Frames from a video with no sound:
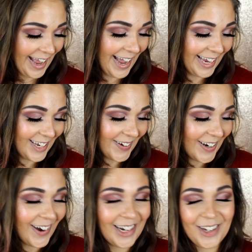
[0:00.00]
You
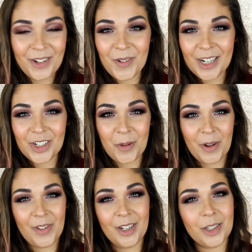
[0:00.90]
know, I know you watch all
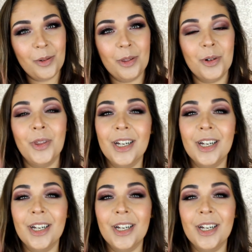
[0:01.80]
my videos all the way through,